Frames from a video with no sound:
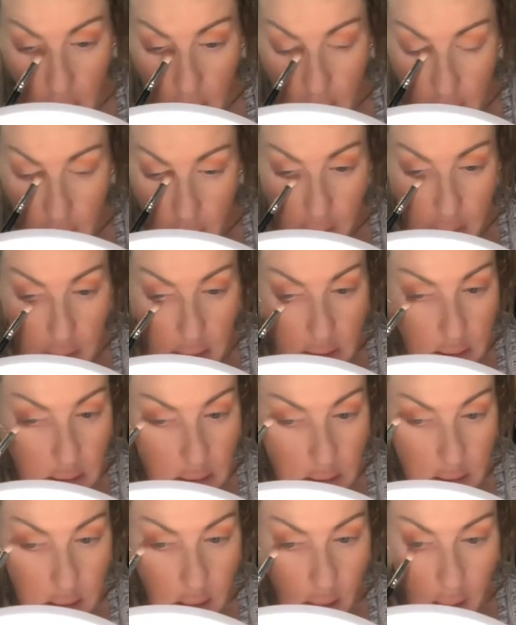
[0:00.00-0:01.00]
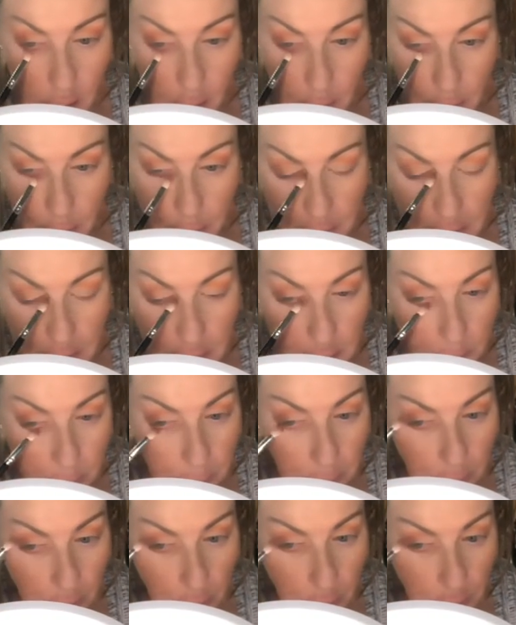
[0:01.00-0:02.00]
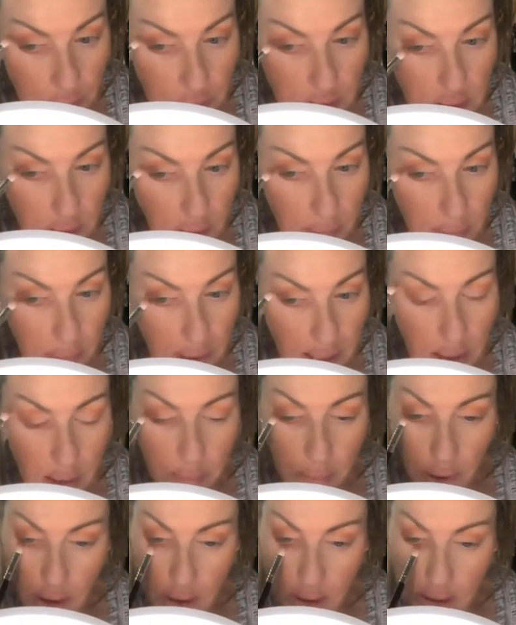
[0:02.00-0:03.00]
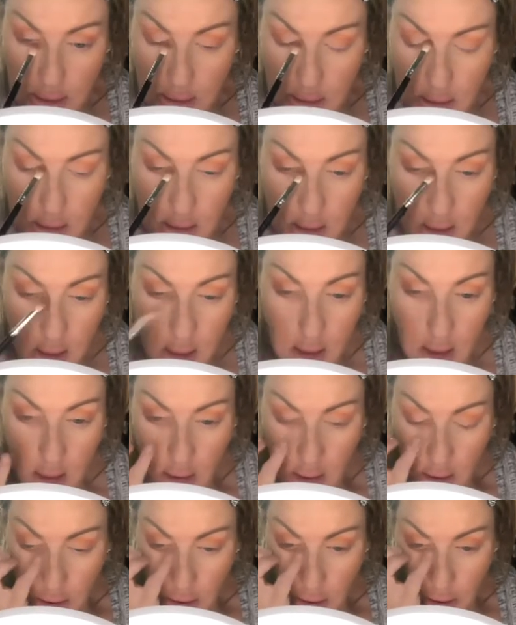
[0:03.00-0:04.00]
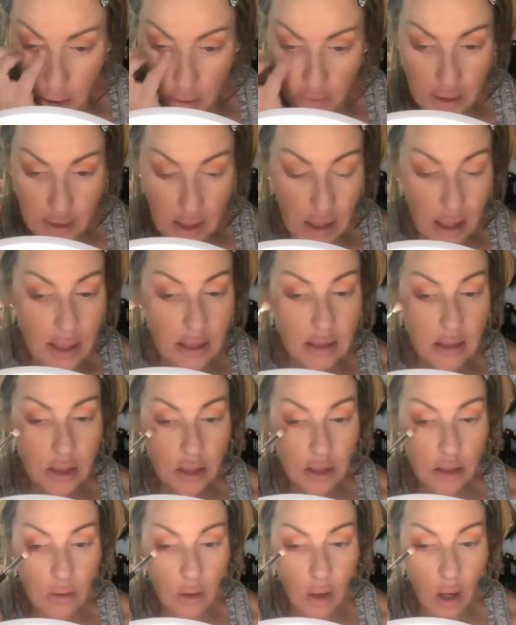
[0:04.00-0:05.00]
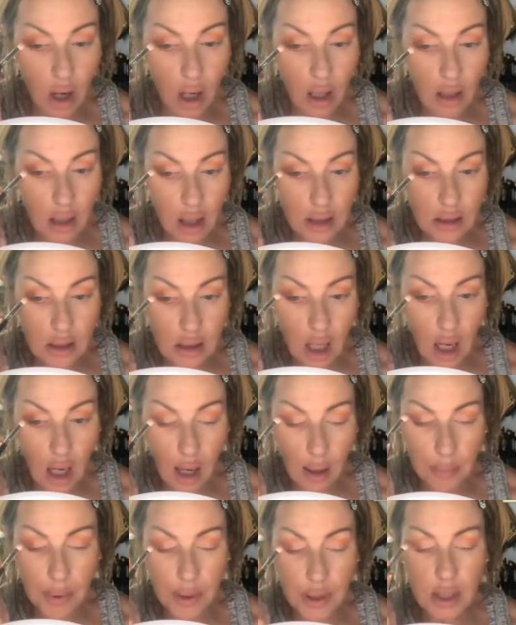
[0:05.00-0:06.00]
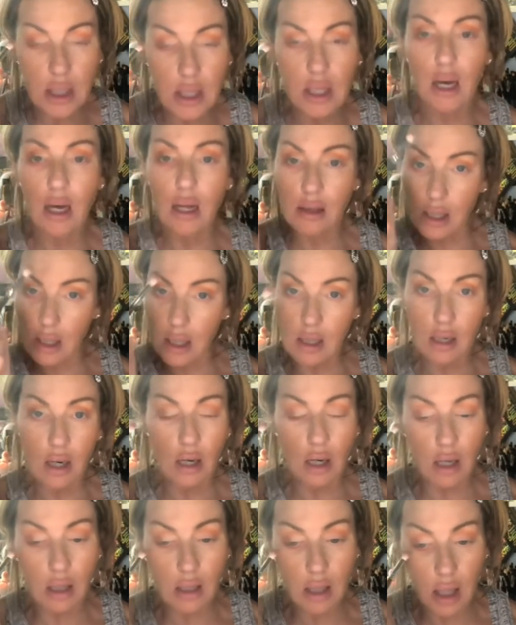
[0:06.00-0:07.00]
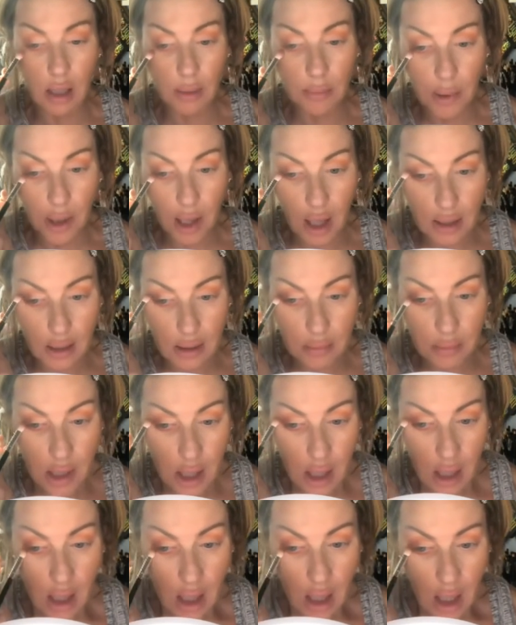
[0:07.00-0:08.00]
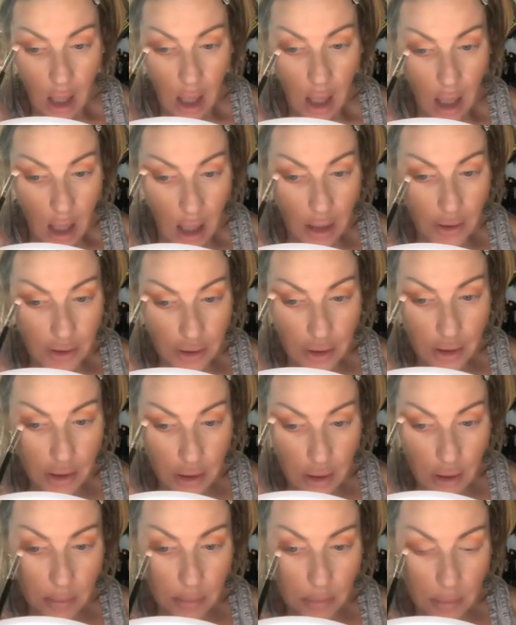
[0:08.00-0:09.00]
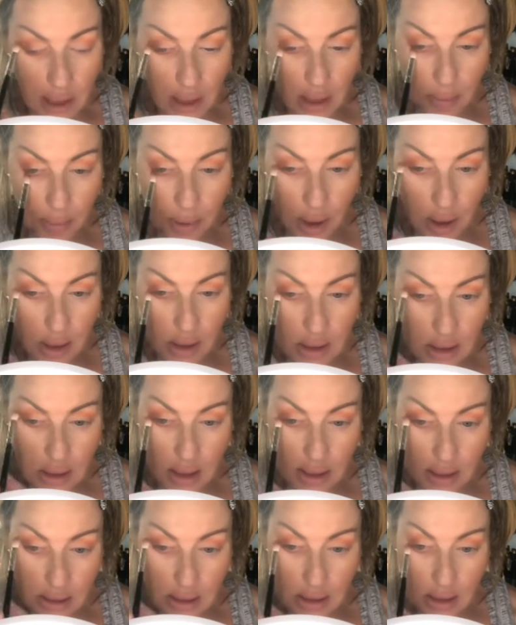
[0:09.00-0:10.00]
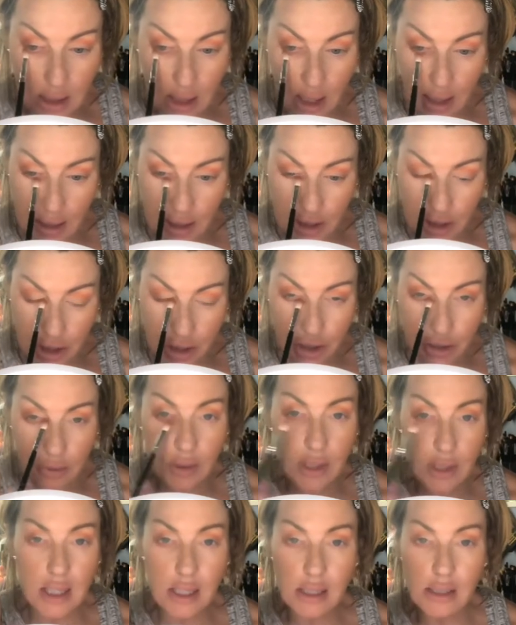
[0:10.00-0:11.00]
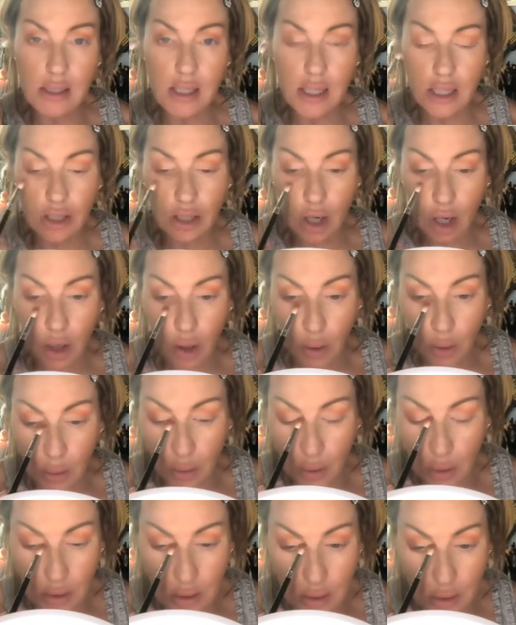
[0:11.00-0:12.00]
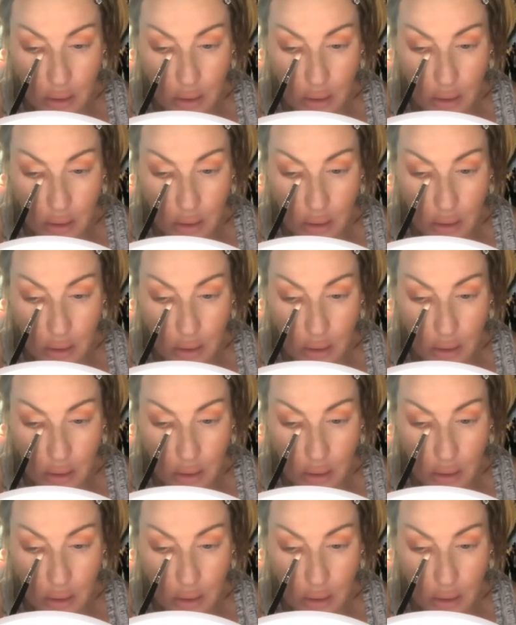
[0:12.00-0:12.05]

I know that some people, some makeup artists, you know, they like to do all on top and then all on bottom. Other makeup artists like to kind of do it as they go.